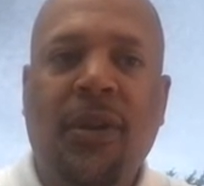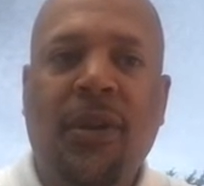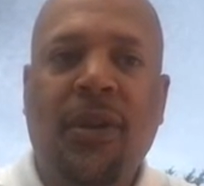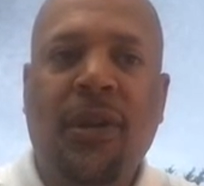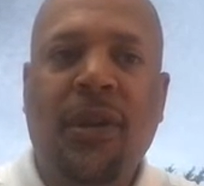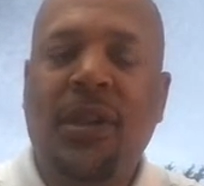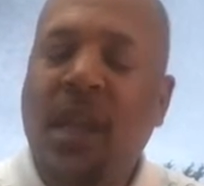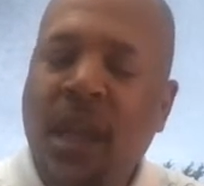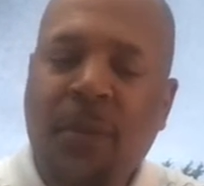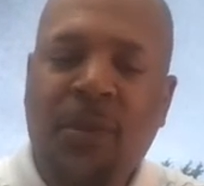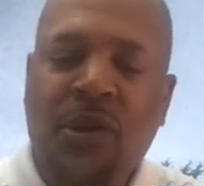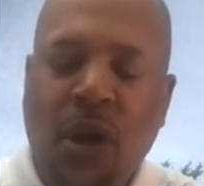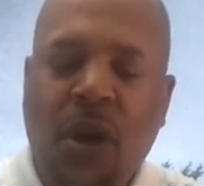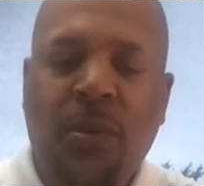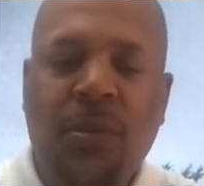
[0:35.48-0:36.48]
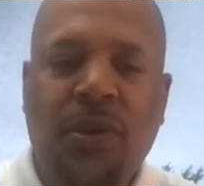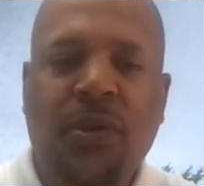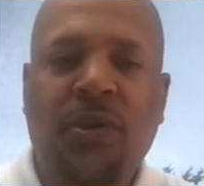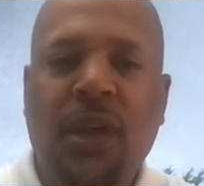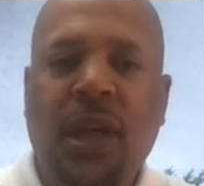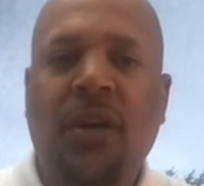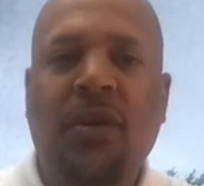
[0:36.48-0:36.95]
the team is always
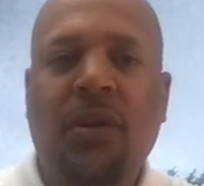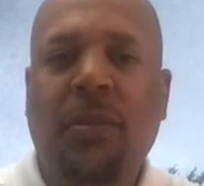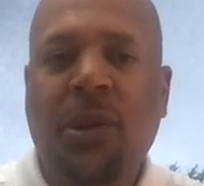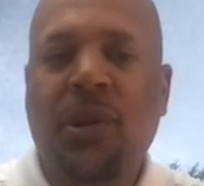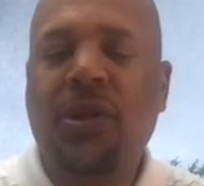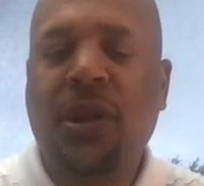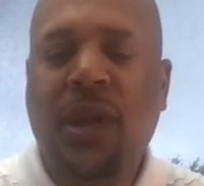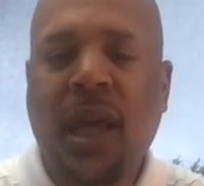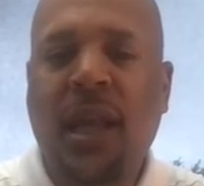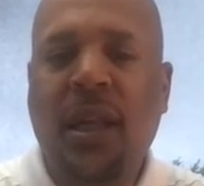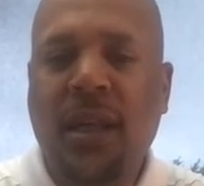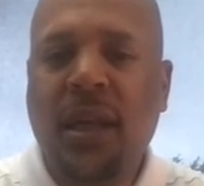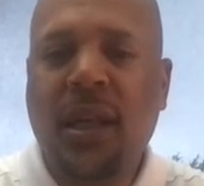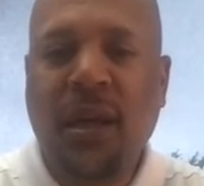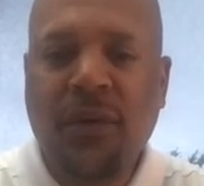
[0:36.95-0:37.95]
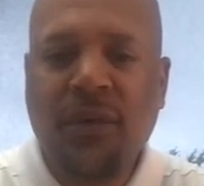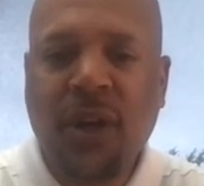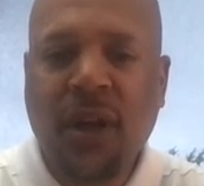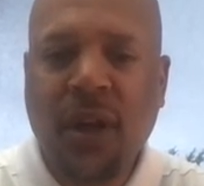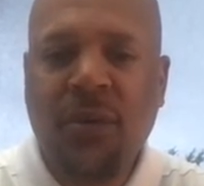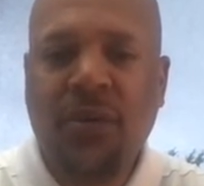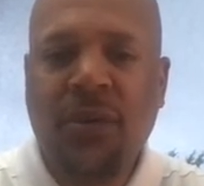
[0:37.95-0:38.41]
going to take on the personality of the
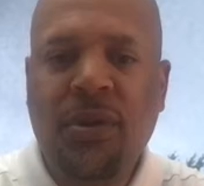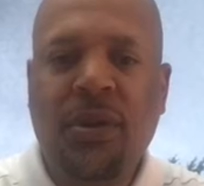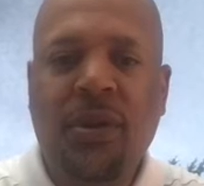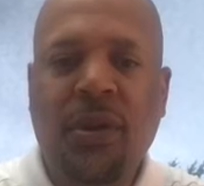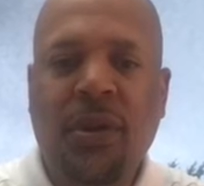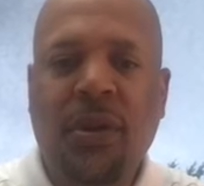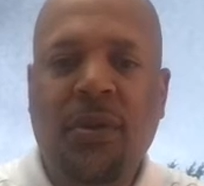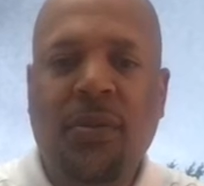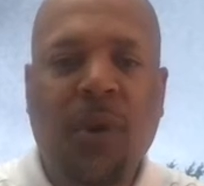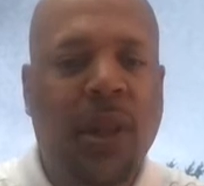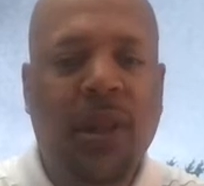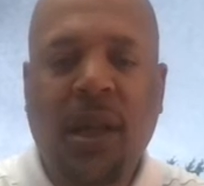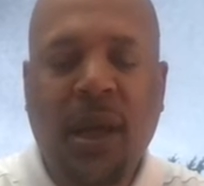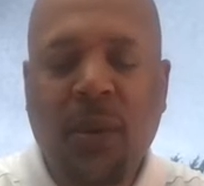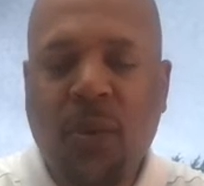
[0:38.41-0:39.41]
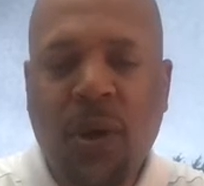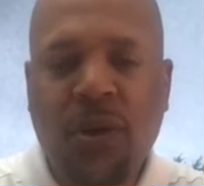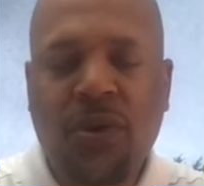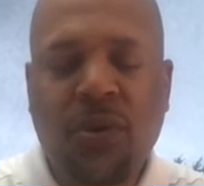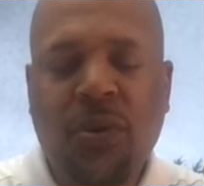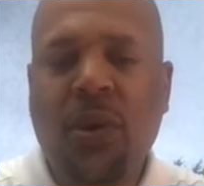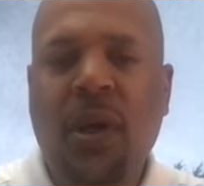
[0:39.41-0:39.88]
coach, whether they
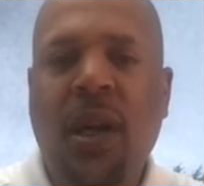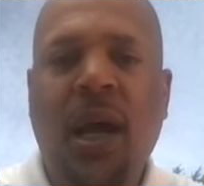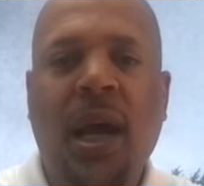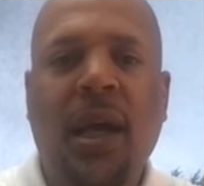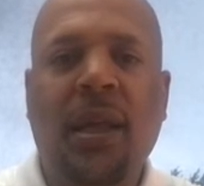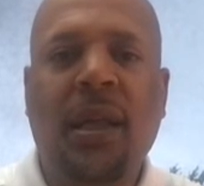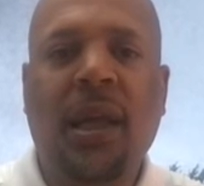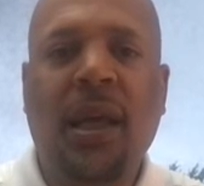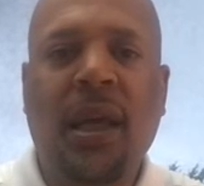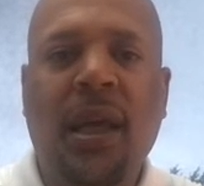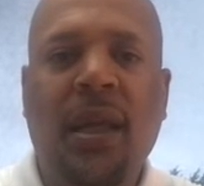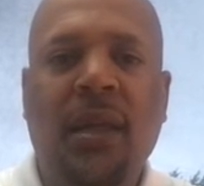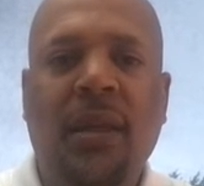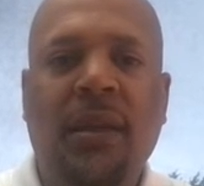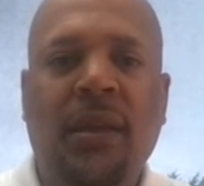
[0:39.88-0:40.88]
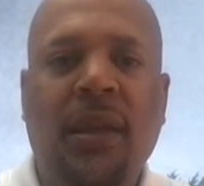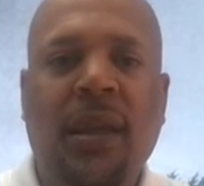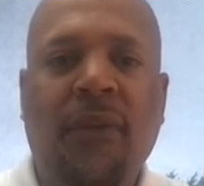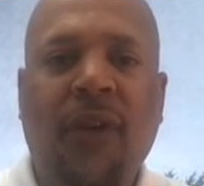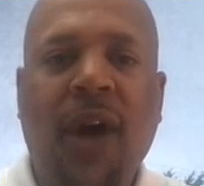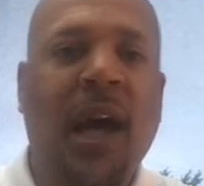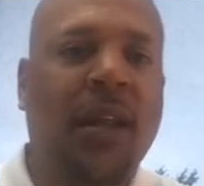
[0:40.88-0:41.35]
want to or not. And
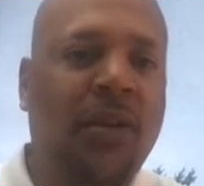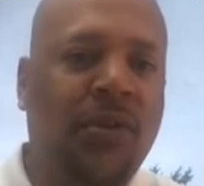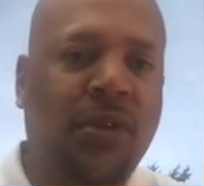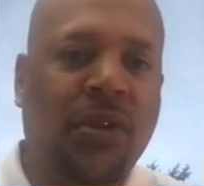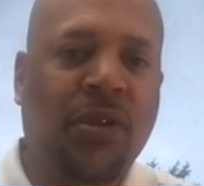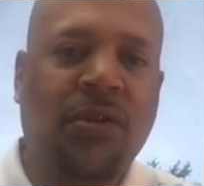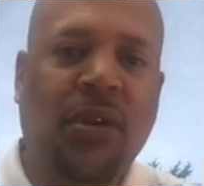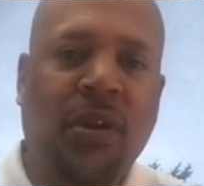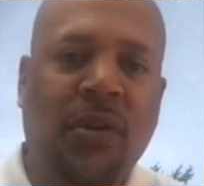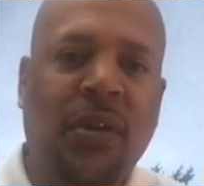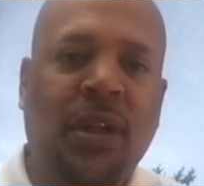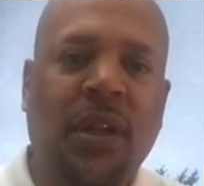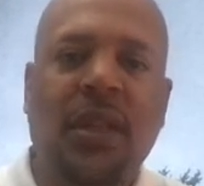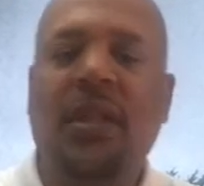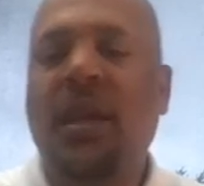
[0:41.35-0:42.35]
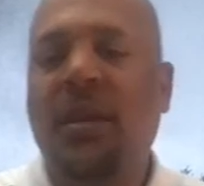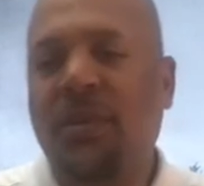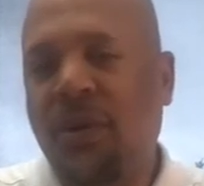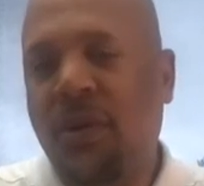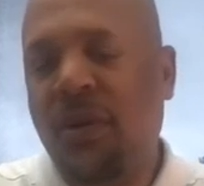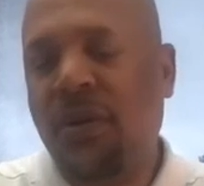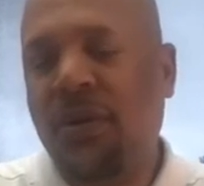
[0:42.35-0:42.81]
if I lose control, then the
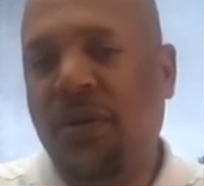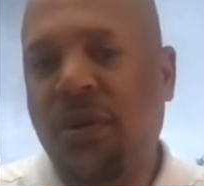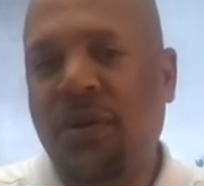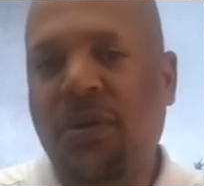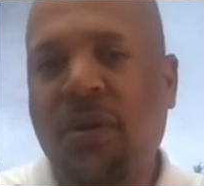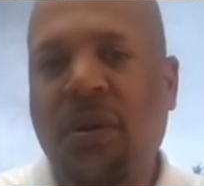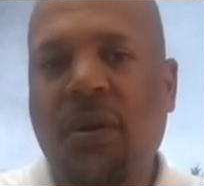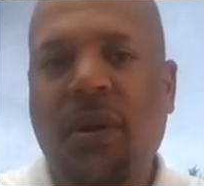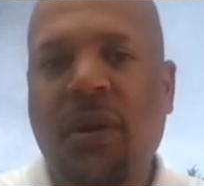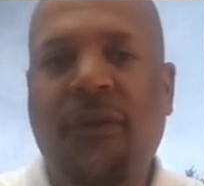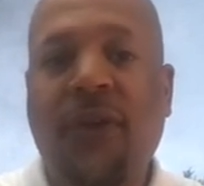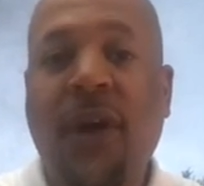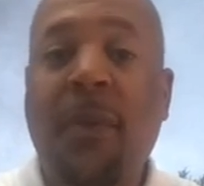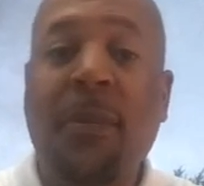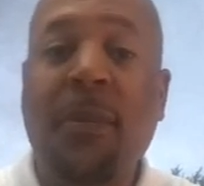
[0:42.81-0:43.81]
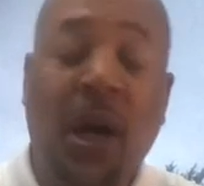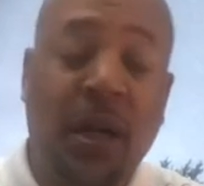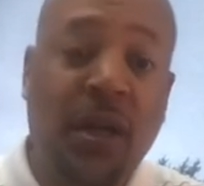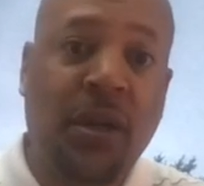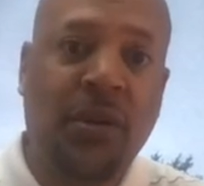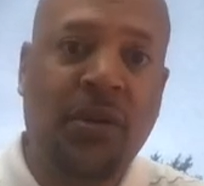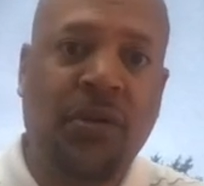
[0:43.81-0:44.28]
team's going to lose control. If I'm
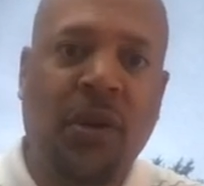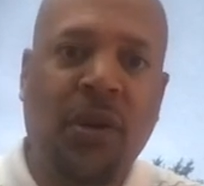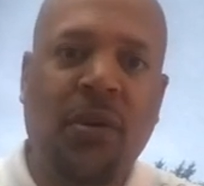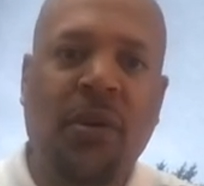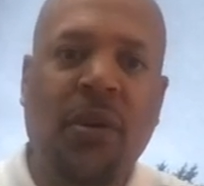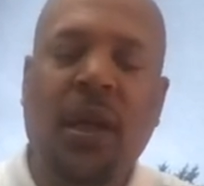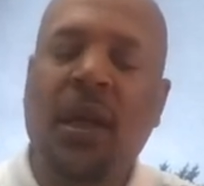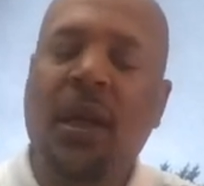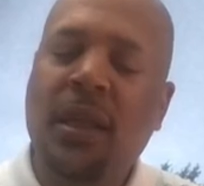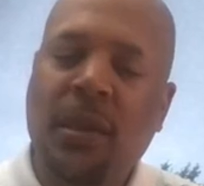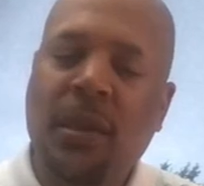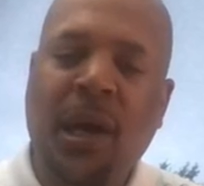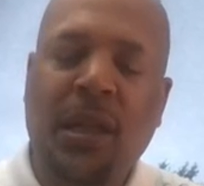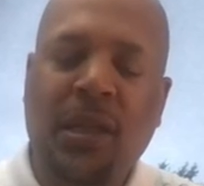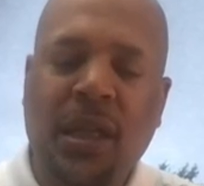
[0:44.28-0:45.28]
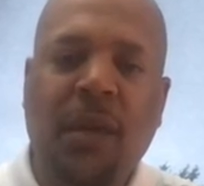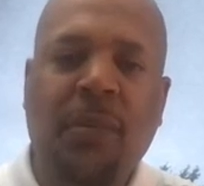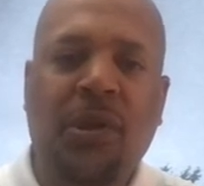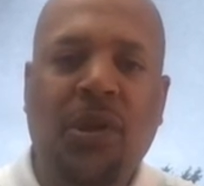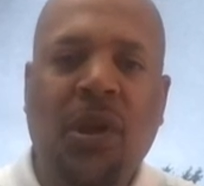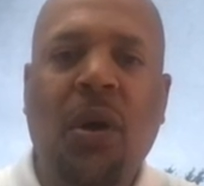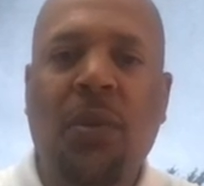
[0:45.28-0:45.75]
under control, then my
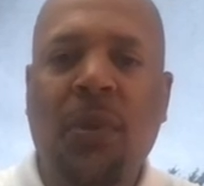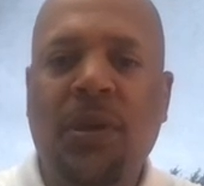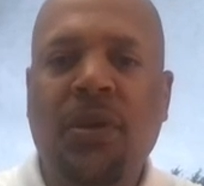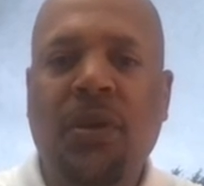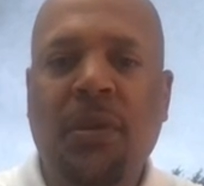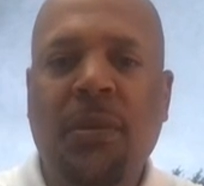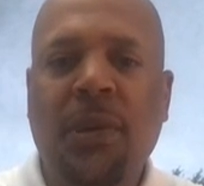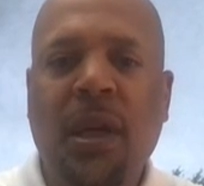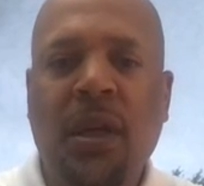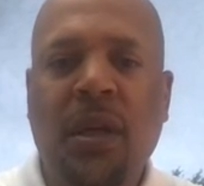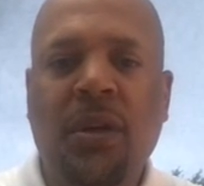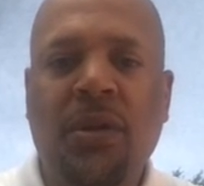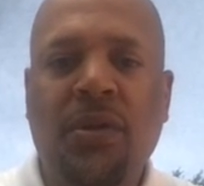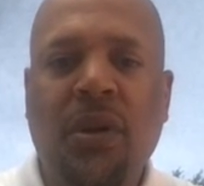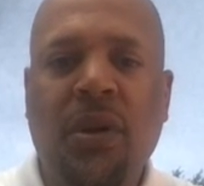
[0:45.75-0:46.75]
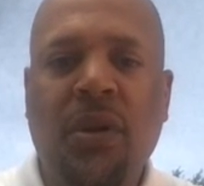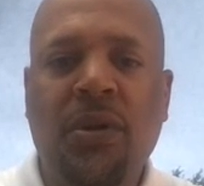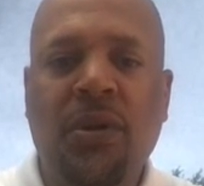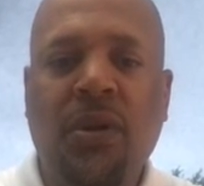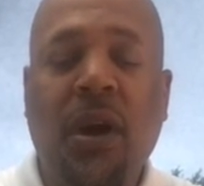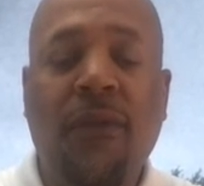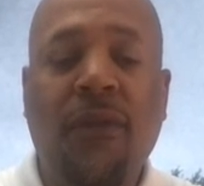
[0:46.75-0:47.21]
team is always going to be under control.
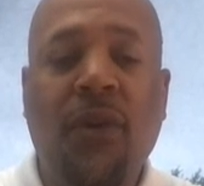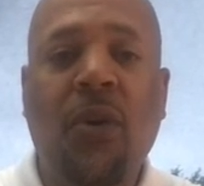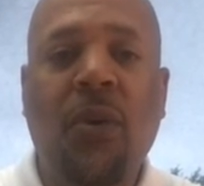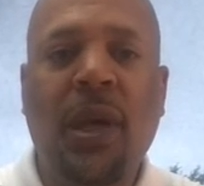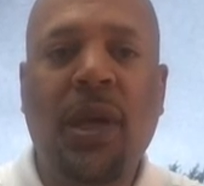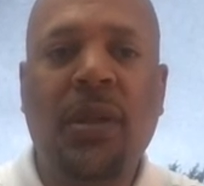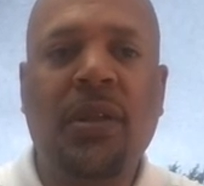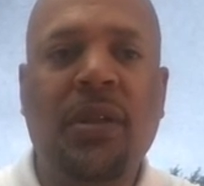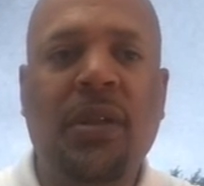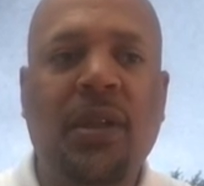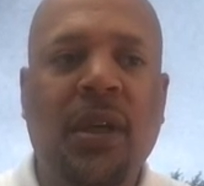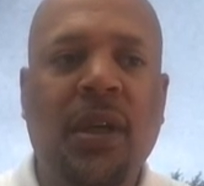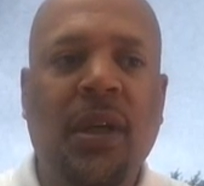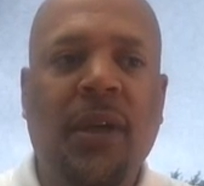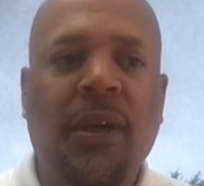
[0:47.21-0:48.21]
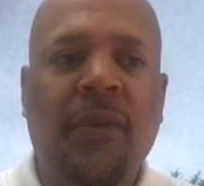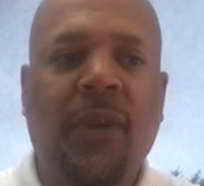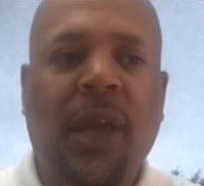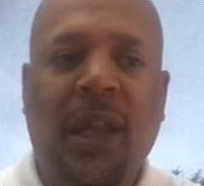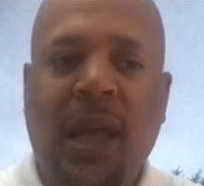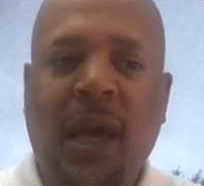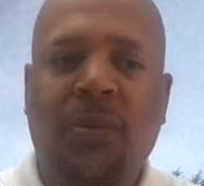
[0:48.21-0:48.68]
And so I've always,
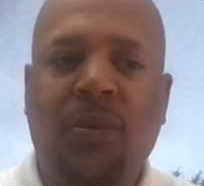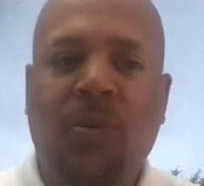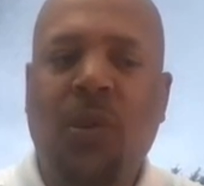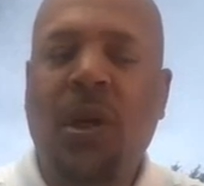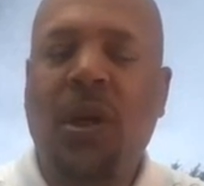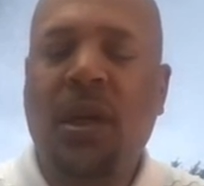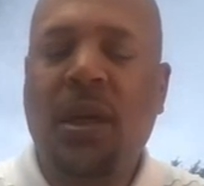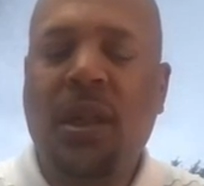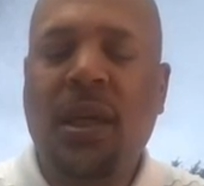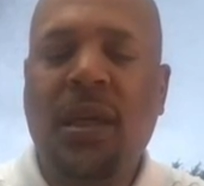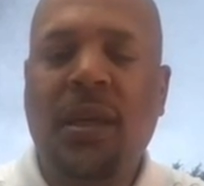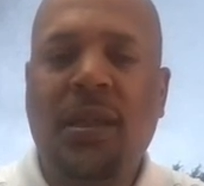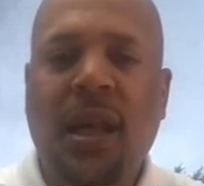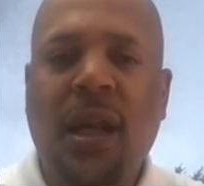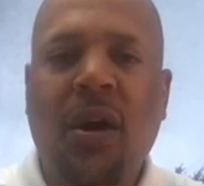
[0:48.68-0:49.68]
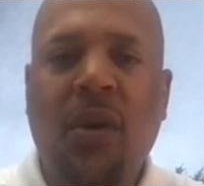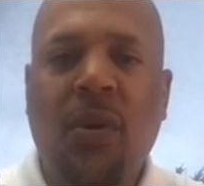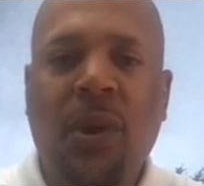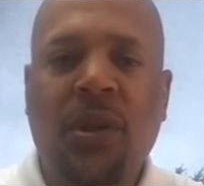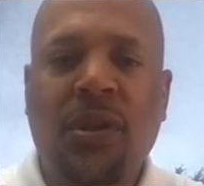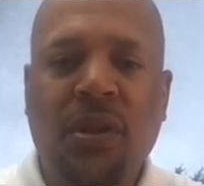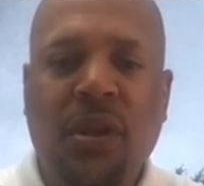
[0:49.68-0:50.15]
like, that was one of the things that I
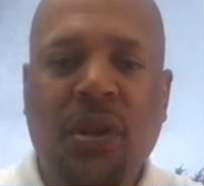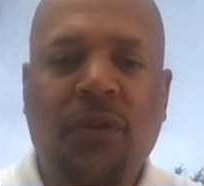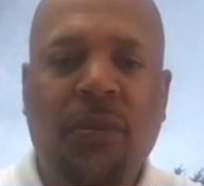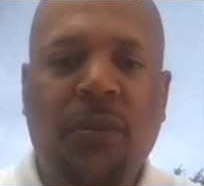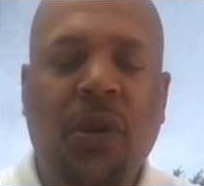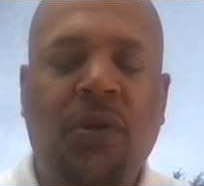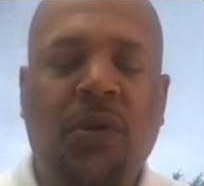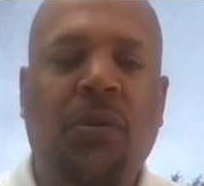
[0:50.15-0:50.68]
always took from Coach